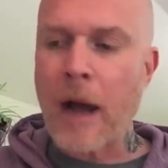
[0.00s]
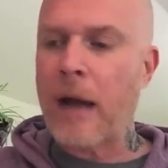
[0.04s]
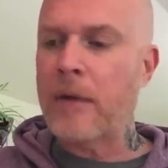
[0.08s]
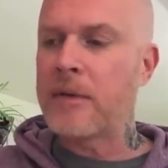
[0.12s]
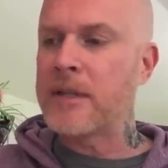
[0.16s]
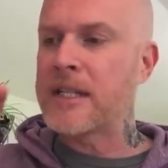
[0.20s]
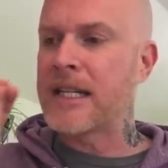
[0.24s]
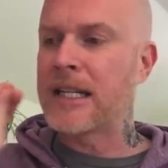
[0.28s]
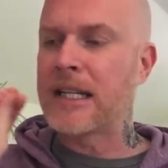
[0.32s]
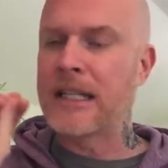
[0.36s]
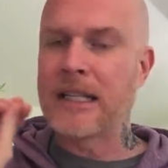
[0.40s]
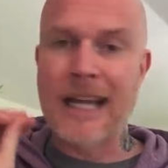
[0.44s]
I
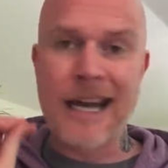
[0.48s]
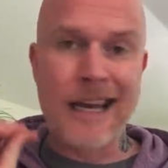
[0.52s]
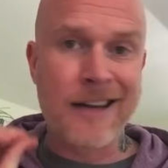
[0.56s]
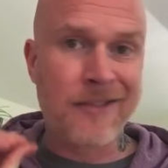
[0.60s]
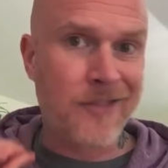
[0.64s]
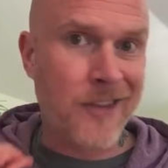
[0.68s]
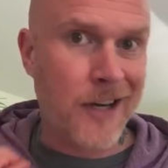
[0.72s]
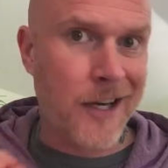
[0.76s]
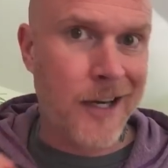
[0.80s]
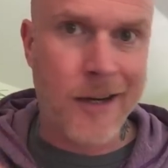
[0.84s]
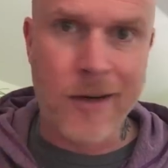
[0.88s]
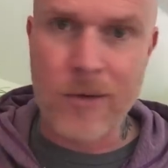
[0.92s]
was in a
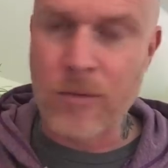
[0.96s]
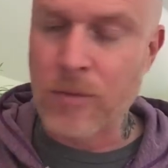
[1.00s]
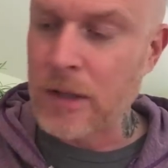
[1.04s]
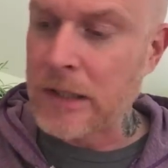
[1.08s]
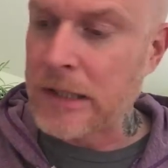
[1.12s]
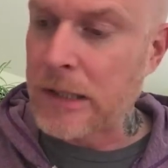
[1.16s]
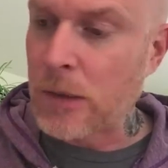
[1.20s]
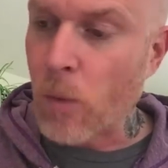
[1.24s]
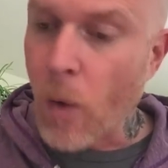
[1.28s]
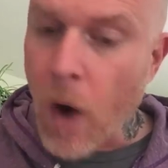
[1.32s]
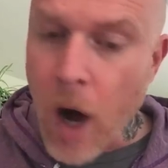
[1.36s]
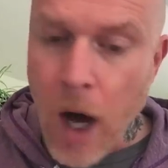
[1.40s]
life that I didn't
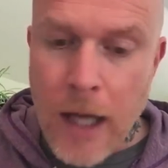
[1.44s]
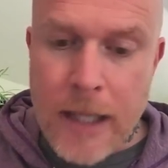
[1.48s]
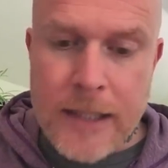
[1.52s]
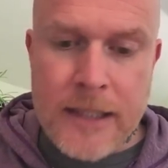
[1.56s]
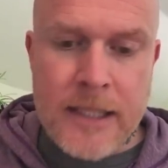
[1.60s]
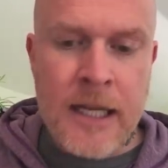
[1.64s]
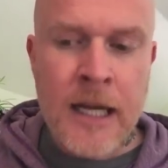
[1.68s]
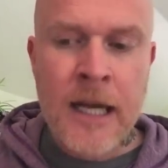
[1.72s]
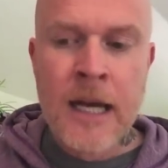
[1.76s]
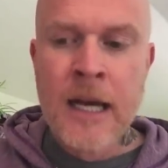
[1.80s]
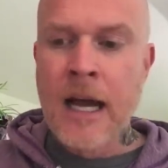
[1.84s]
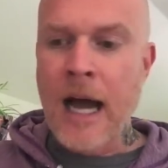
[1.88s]
really
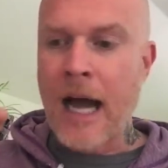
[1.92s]
want.